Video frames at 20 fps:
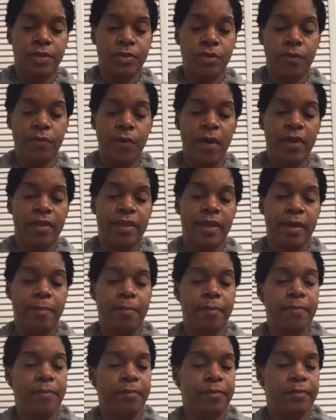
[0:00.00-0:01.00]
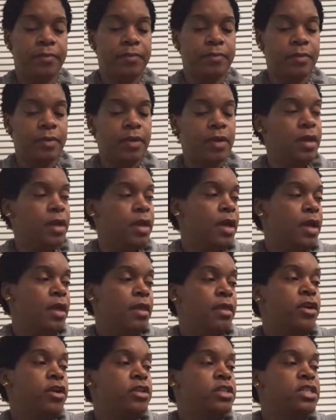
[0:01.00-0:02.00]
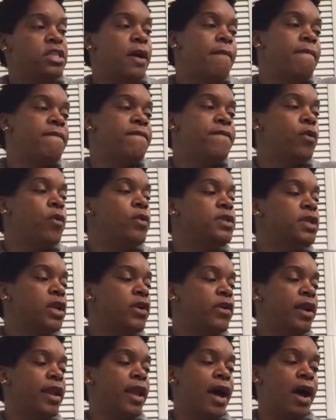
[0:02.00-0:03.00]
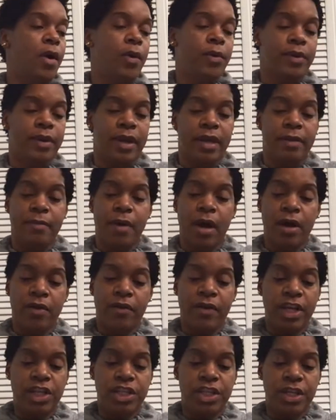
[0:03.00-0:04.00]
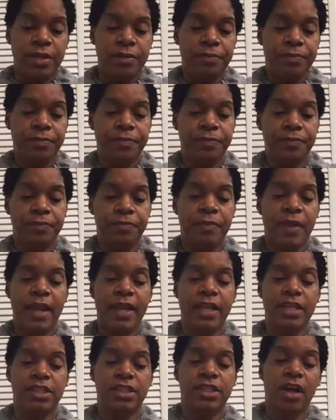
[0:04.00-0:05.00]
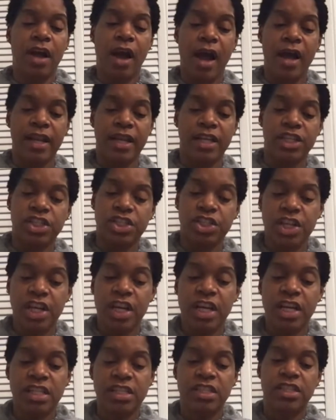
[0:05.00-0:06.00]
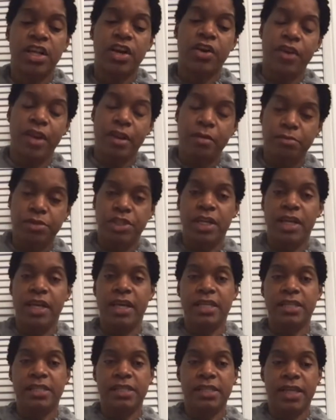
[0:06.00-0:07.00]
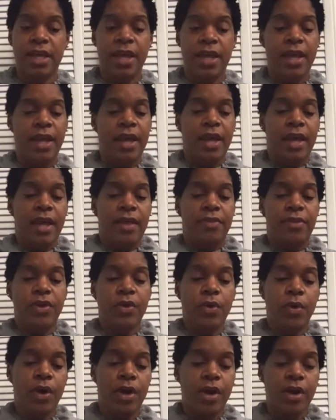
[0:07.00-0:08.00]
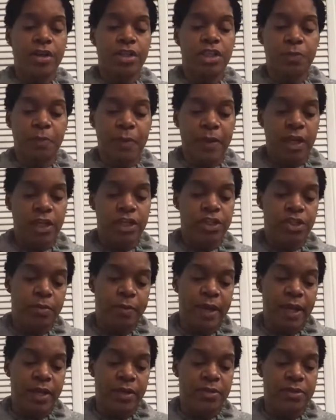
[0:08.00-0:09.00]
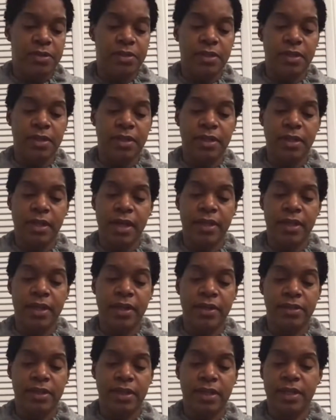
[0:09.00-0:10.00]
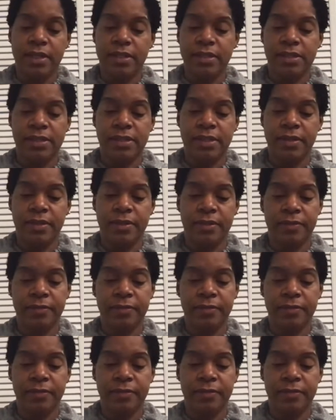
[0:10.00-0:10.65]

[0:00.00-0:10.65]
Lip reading: to avoid them. There are some foods that are allowed in moderation. That is the cottage cheese, the cream cheese, yogurt, spinach, tomatoes, and there's the list.